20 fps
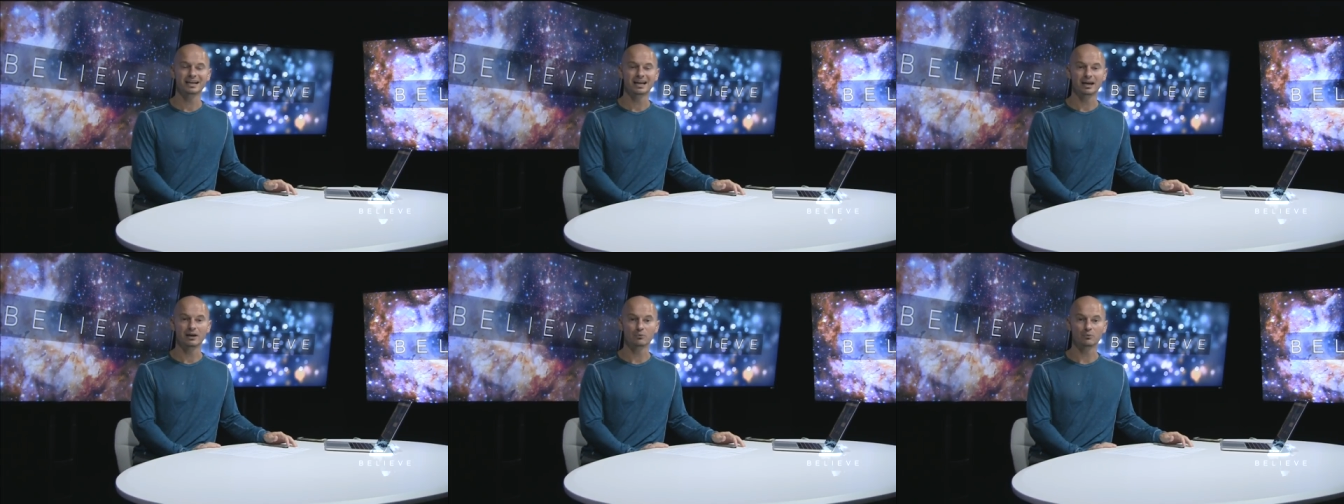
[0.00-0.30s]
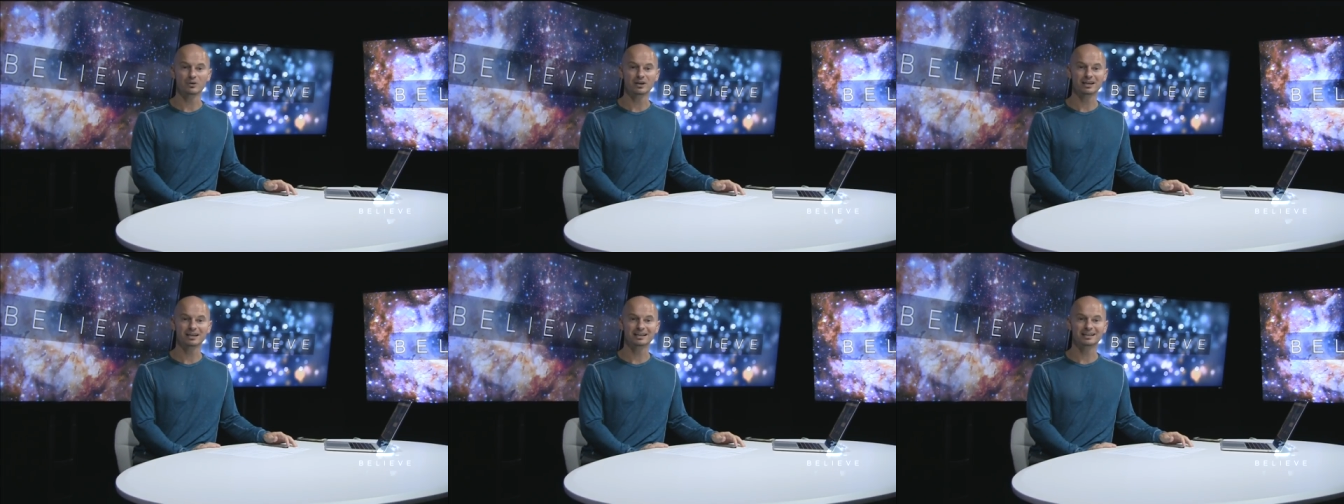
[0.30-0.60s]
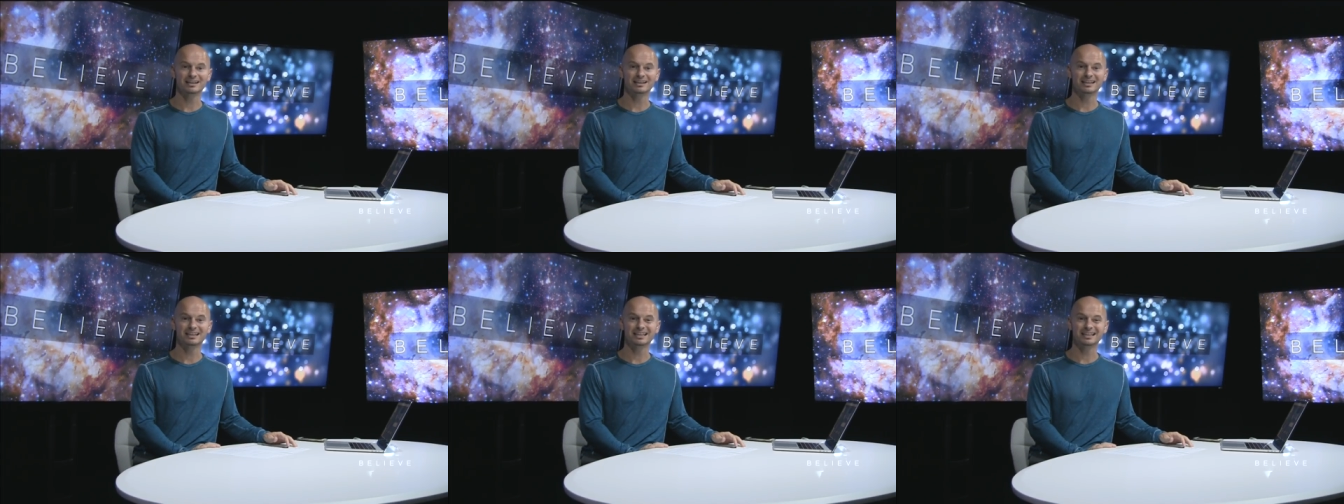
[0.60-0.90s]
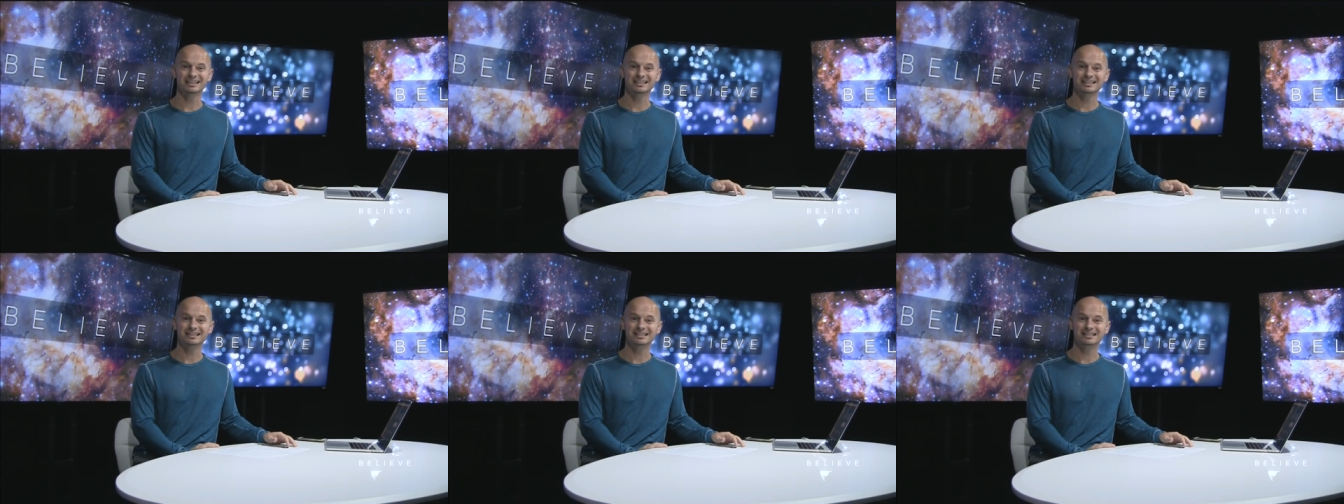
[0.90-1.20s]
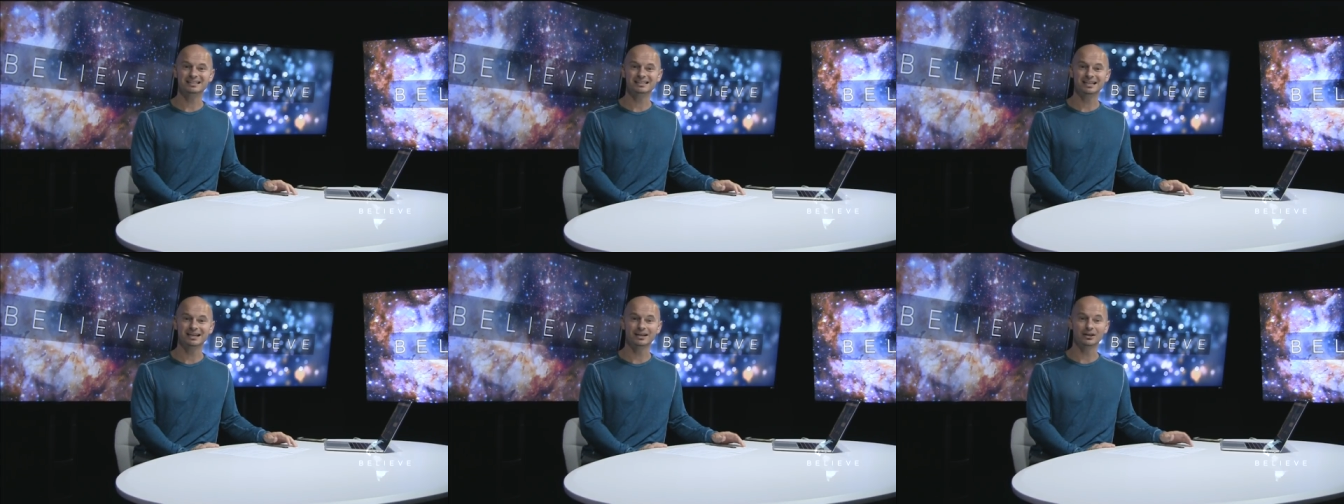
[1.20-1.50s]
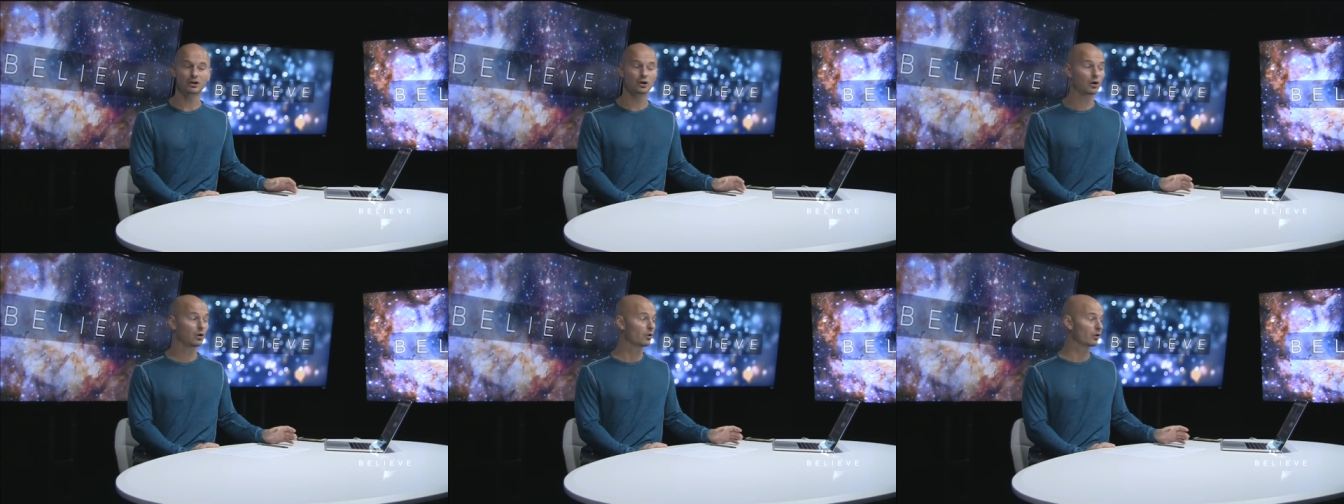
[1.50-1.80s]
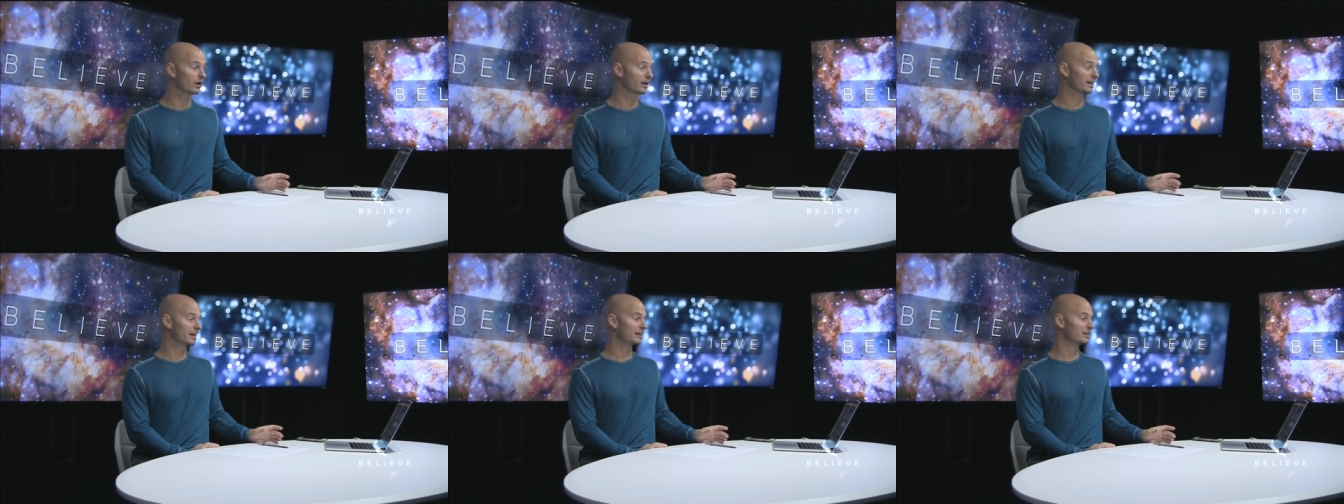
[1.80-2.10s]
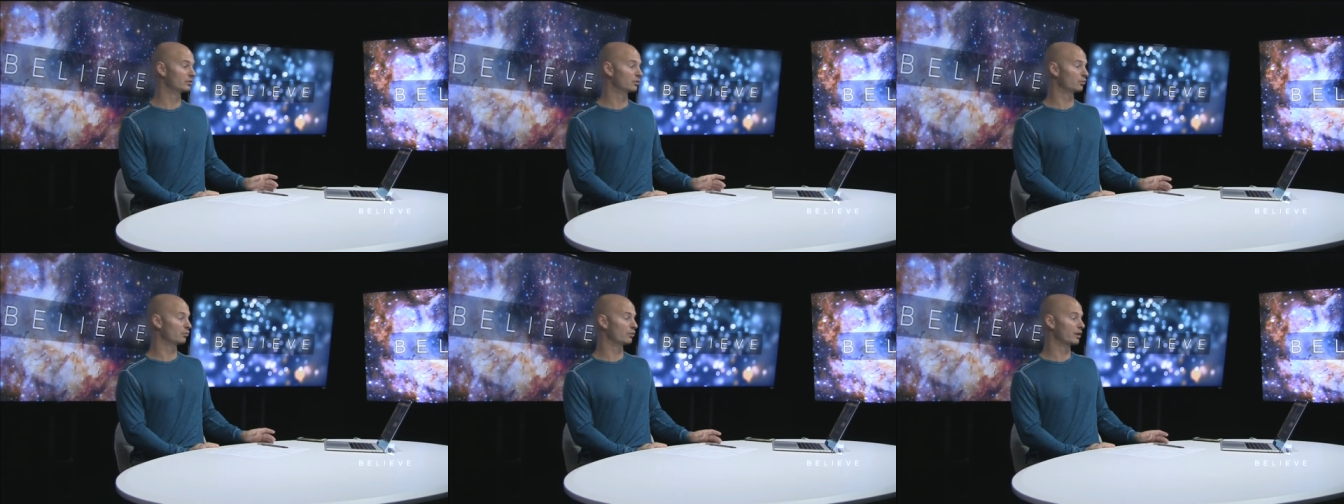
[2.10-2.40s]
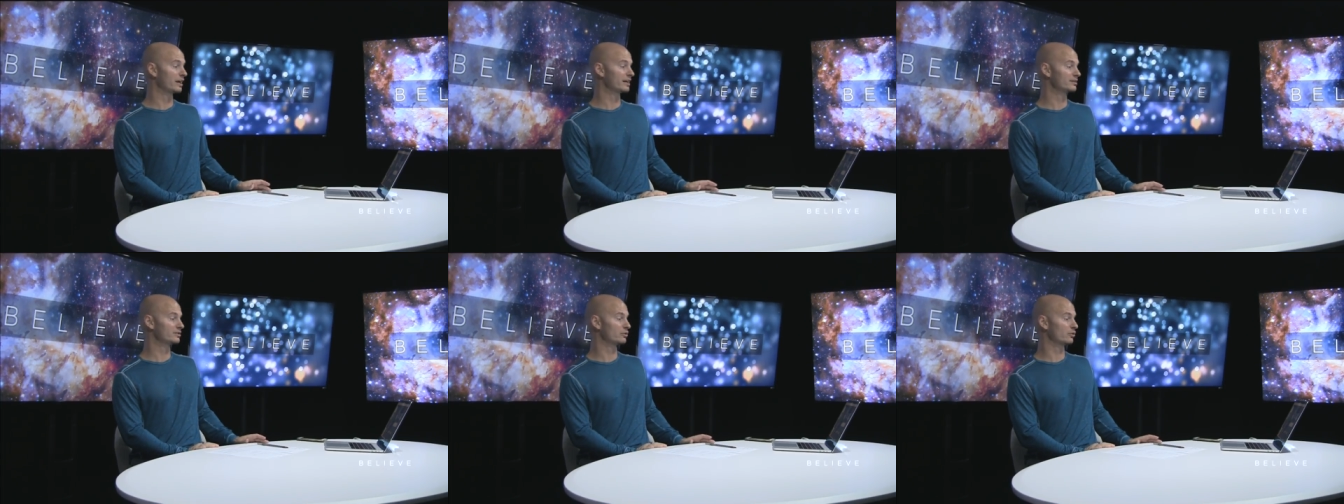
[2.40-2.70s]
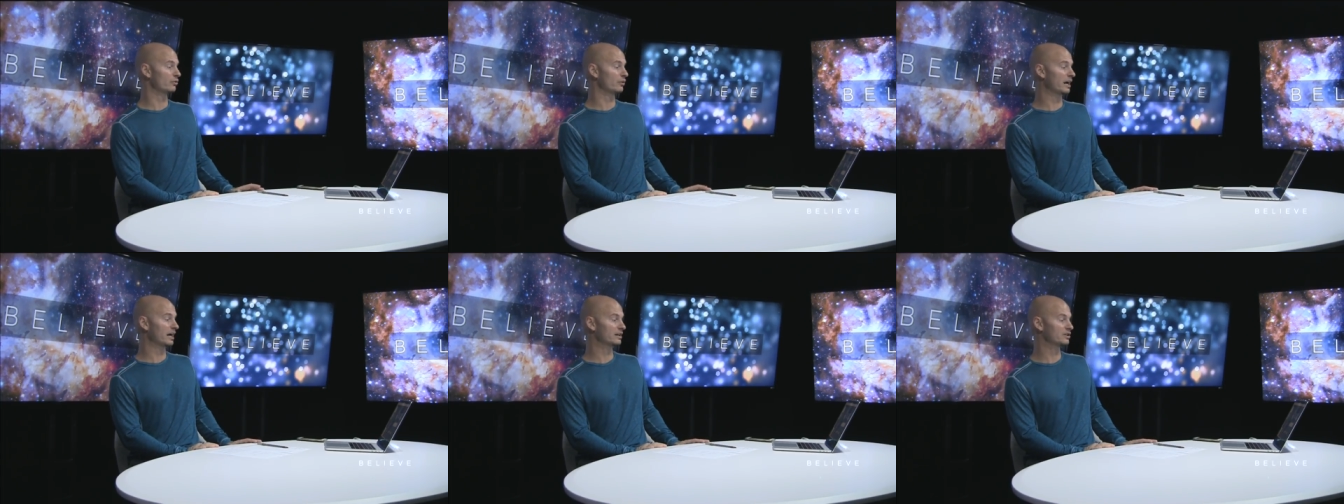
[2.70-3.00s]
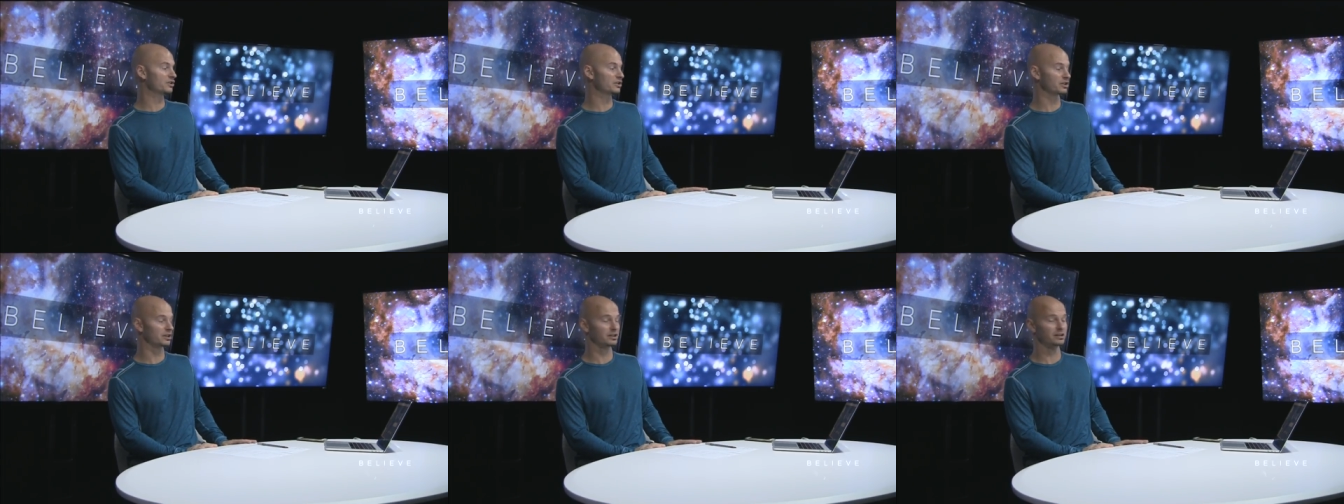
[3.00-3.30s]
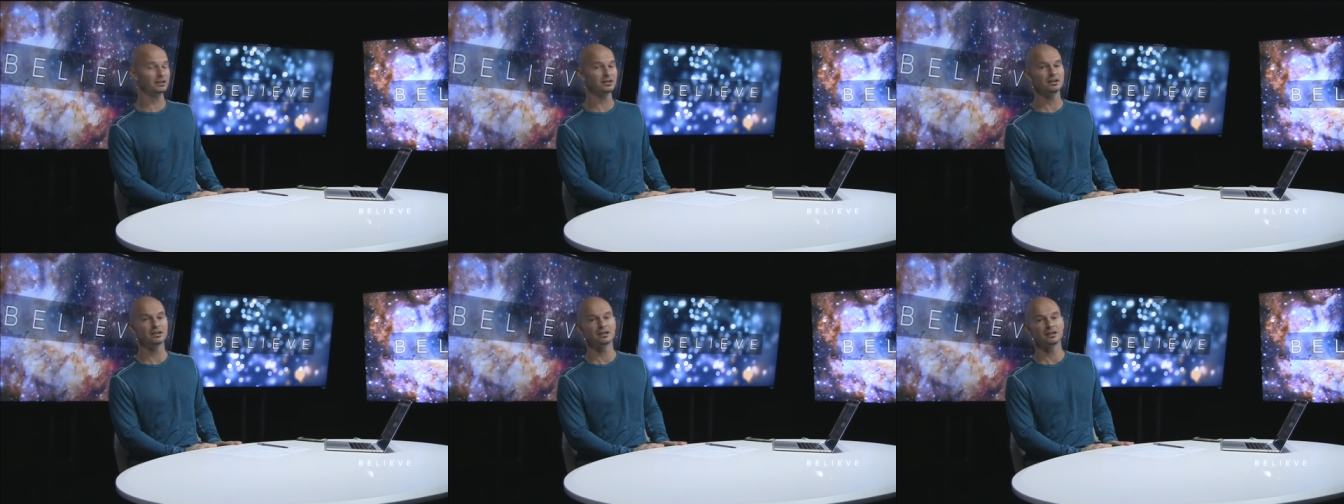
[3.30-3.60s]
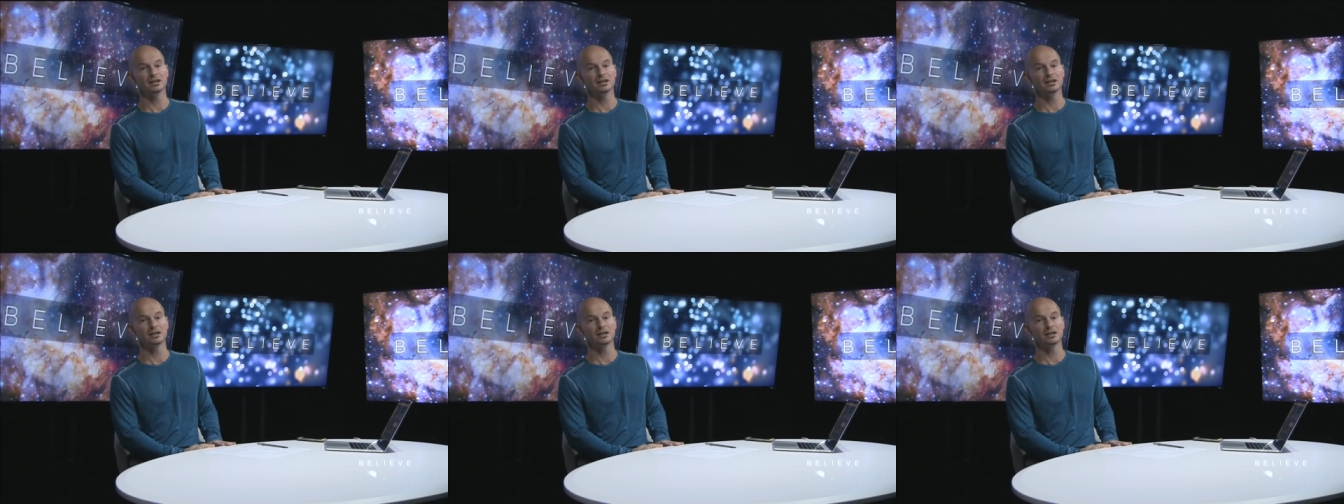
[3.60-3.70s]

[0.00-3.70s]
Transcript: and we can get this thing going in the right direction.